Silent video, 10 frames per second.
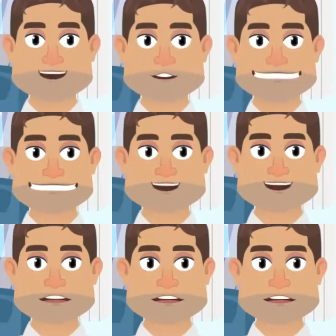
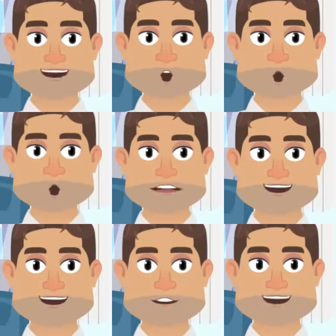pre-existing conditions
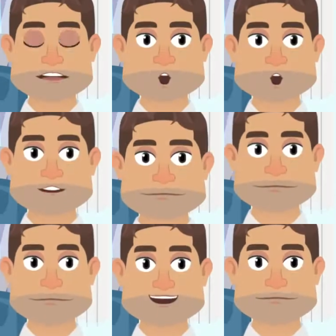to the edge.
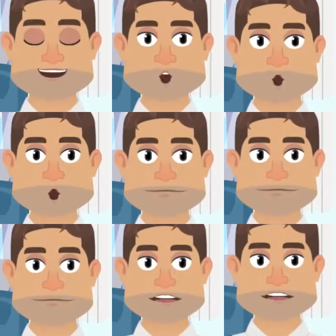Number
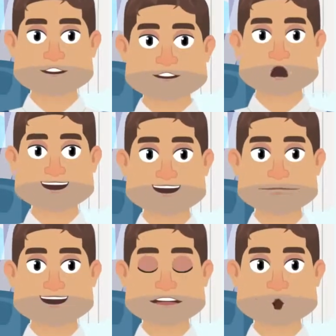two,
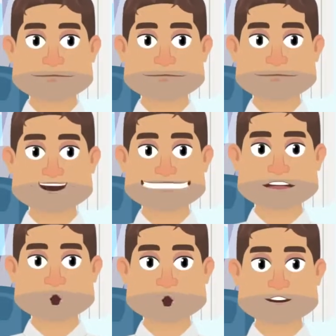clogs and
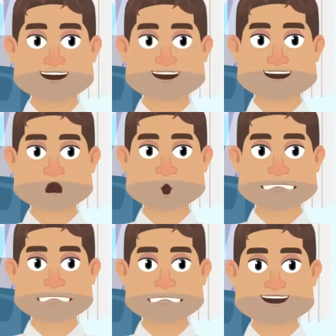backups
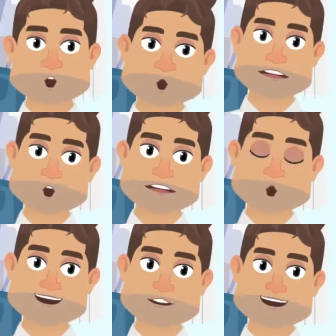resulting from too much
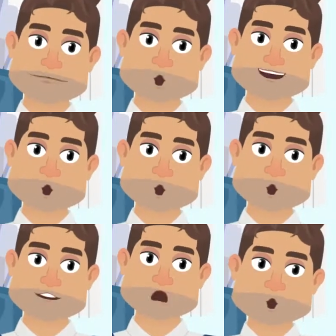buildup, which can
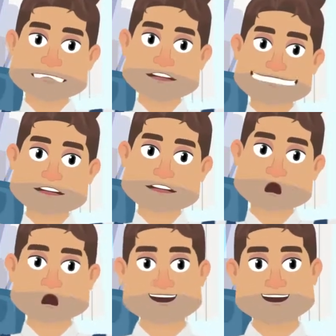result in
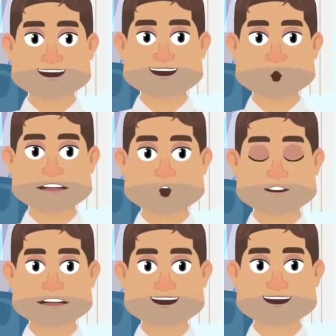water
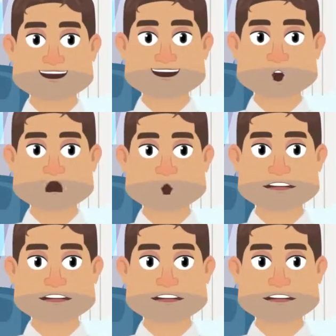damage. So